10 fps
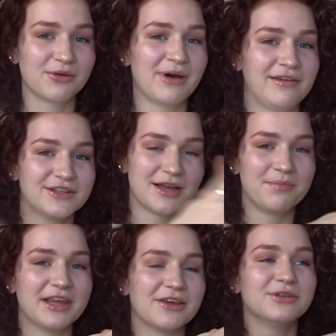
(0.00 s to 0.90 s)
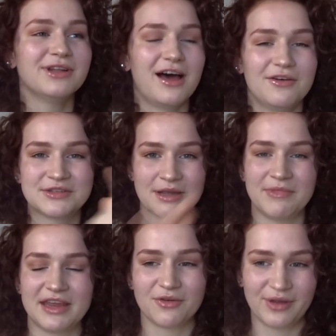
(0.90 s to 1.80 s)
You'll have some that you'll love, some
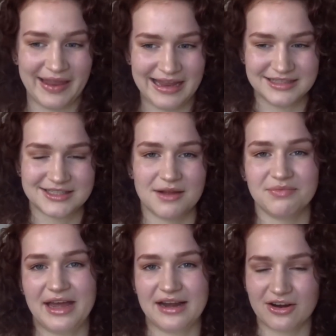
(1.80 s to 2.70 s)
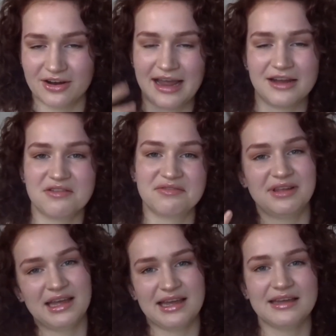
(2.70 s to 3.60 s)
that you'll hate, some that are kind of
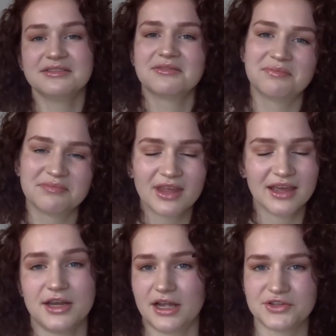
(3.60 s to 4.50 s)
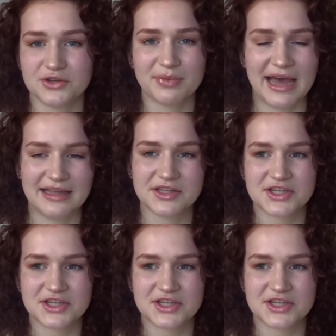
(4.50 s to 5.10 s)
eh, mm, not too bad.